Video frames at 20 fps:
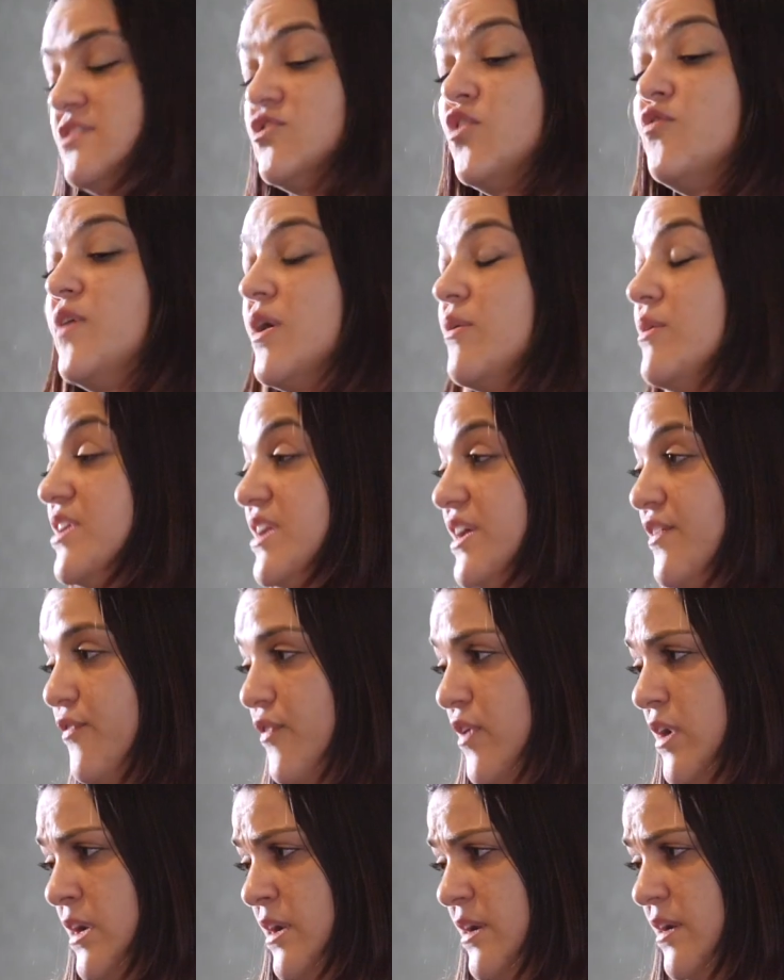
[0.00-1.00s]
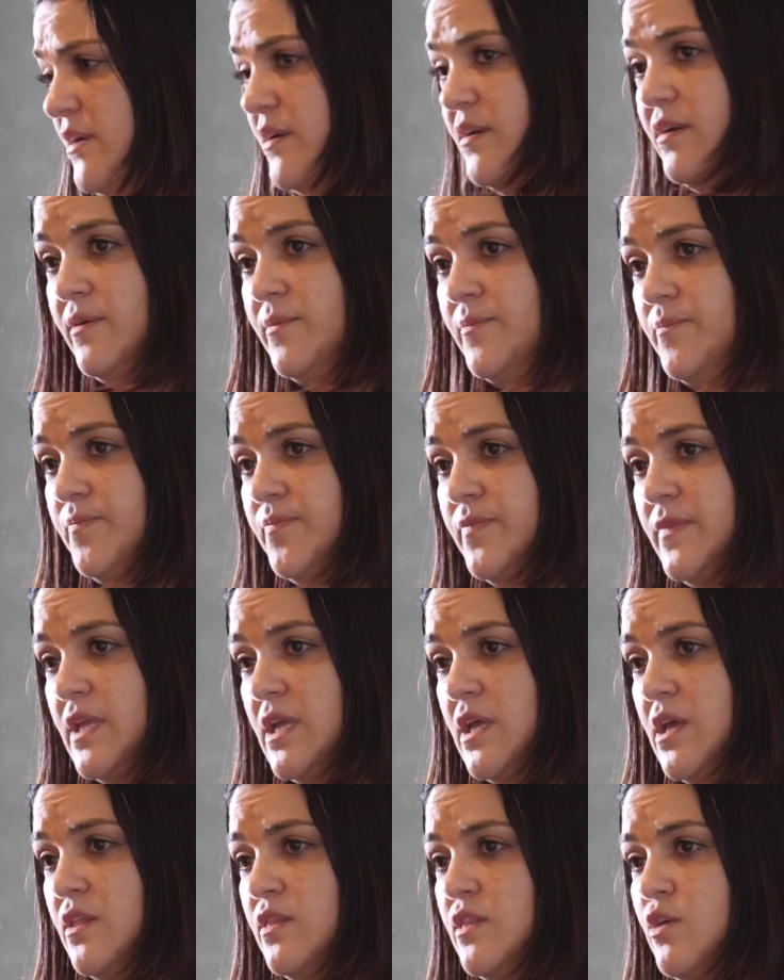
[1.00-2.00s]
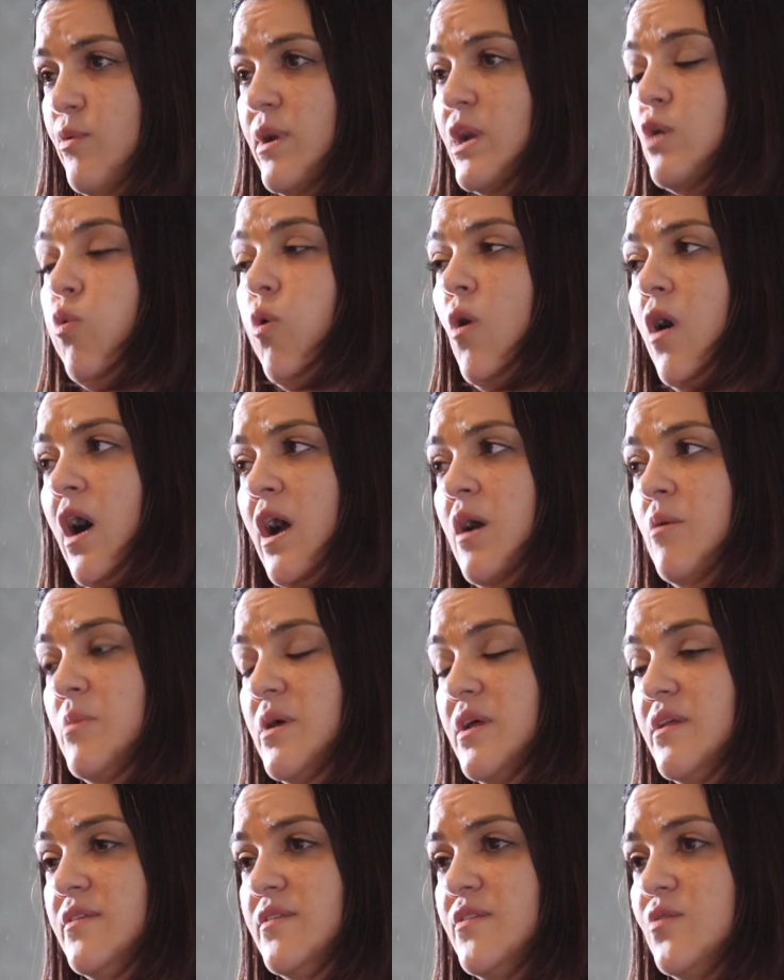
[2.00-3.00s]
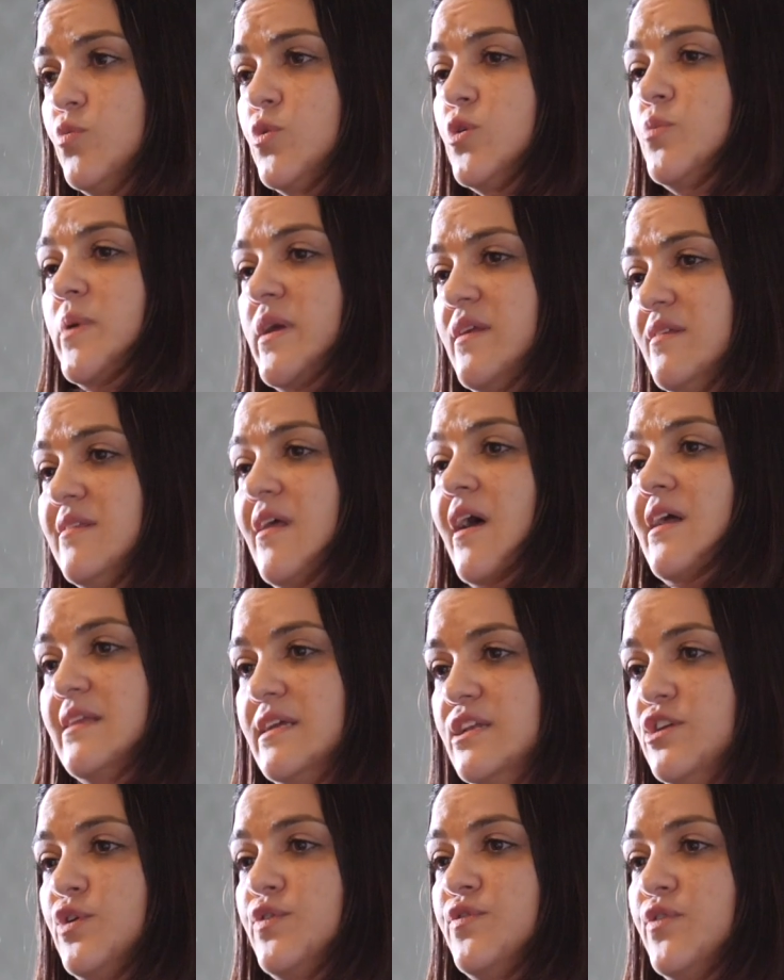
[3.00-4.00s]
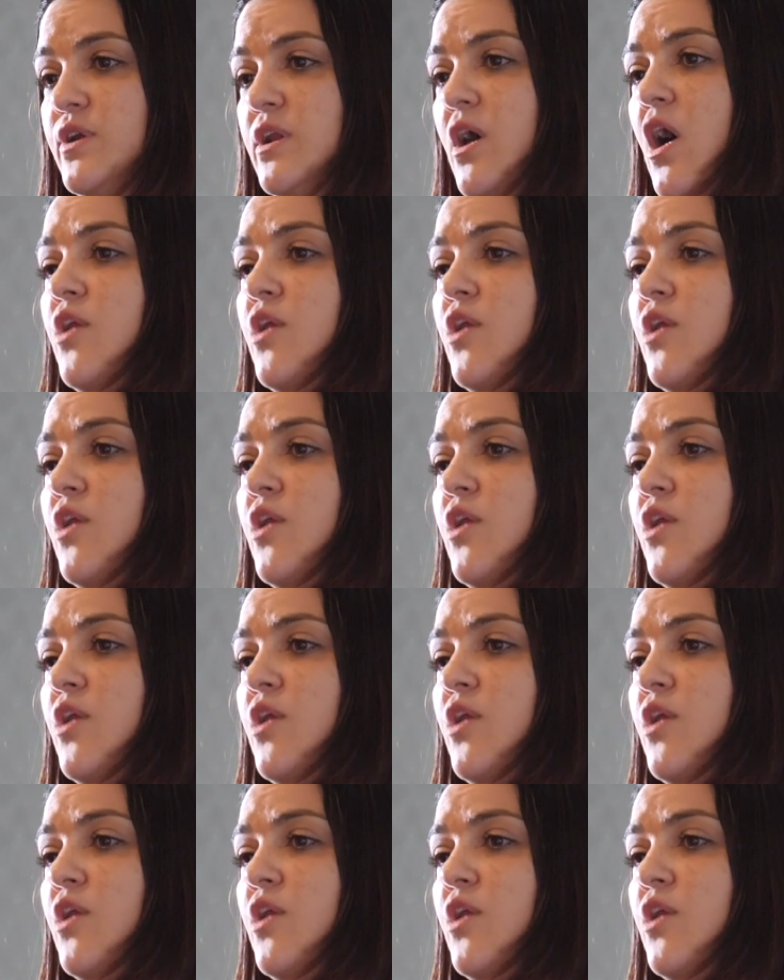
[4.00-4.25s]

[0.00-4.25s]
So very different. The requirements would be slightly different.